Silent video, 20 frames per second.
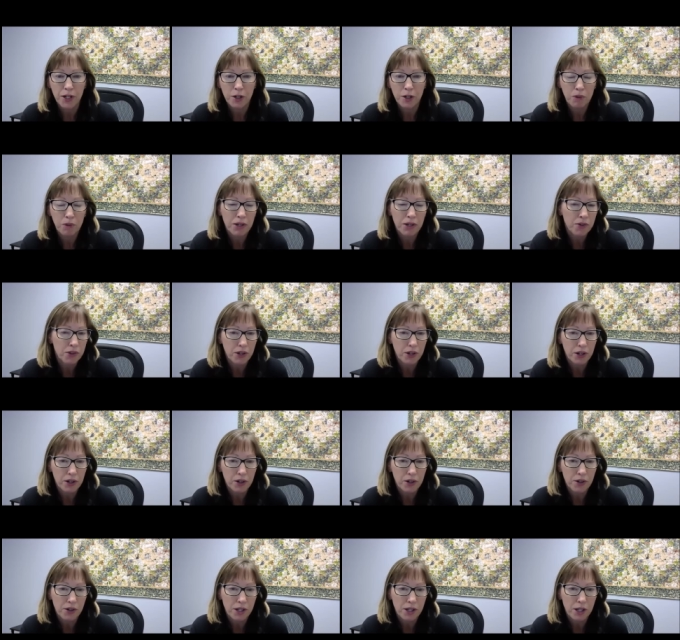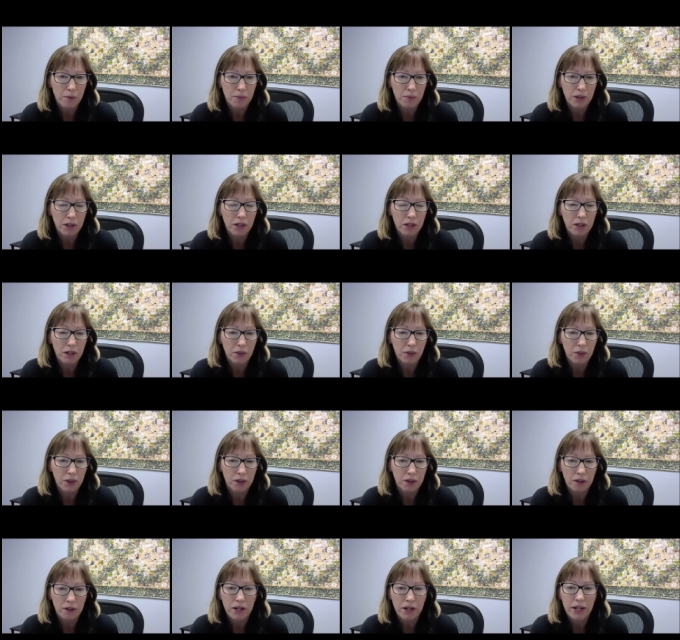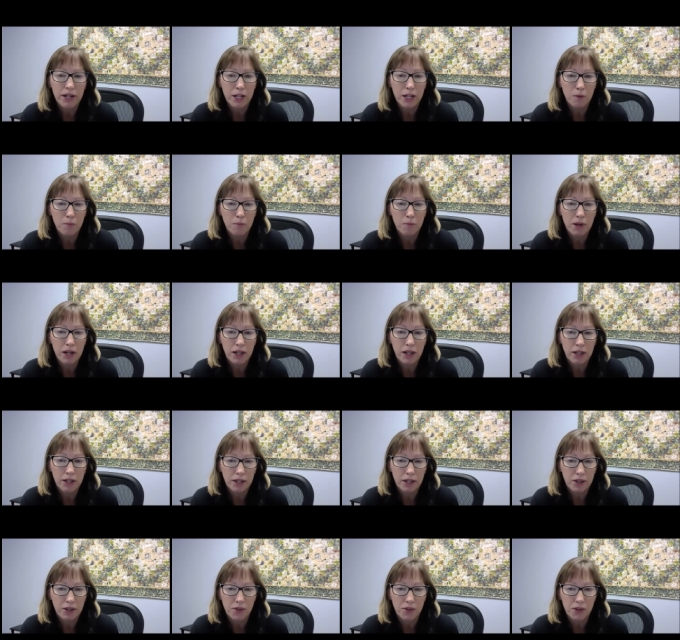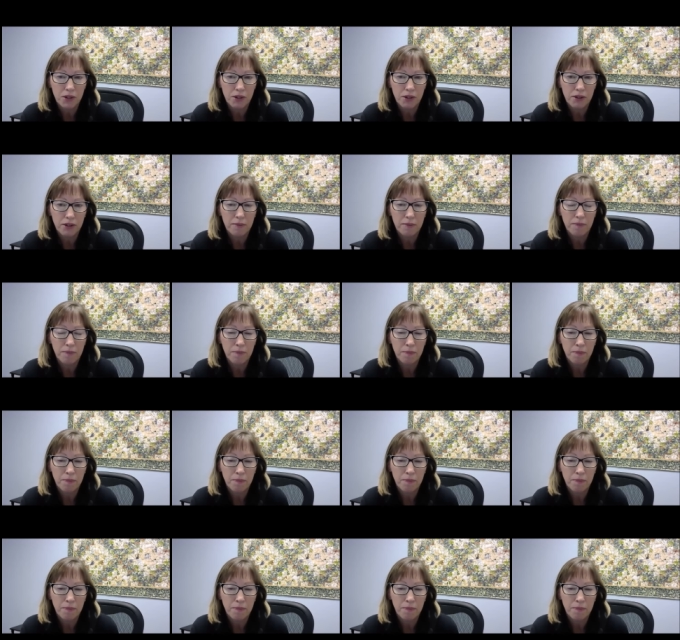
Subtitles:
and please encourage them to look at their email and consider it.